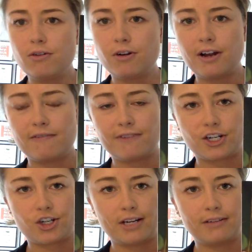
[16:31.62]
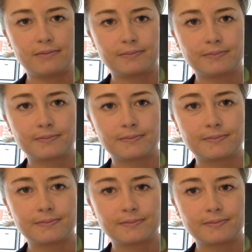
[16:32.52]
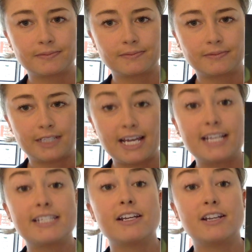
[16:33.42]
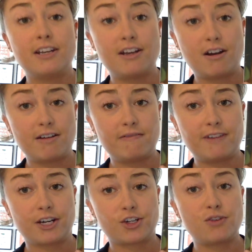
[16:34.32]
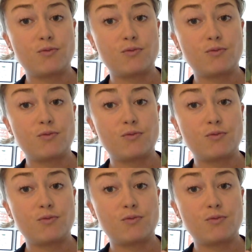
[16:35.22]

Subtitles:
or nonfiction? It's nonfiction.